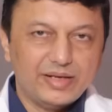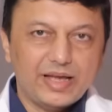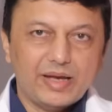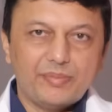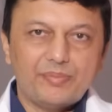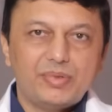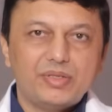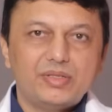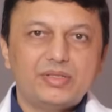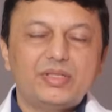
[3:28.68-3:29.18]

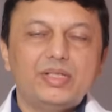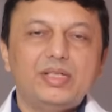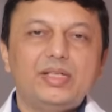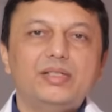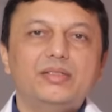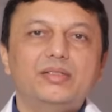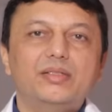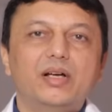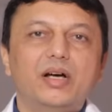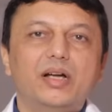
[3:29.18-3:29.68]

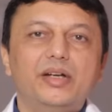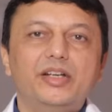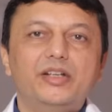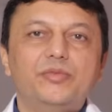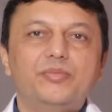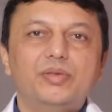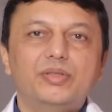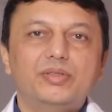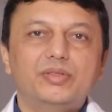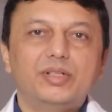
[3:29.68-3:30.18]
leprosy is
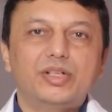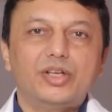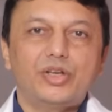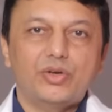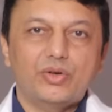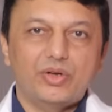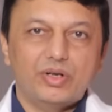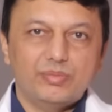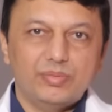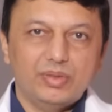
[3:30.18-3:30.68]
100%
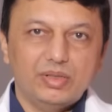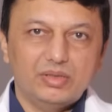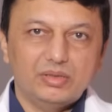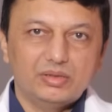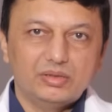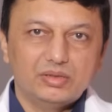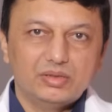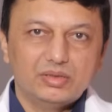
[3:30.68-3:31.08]
curable.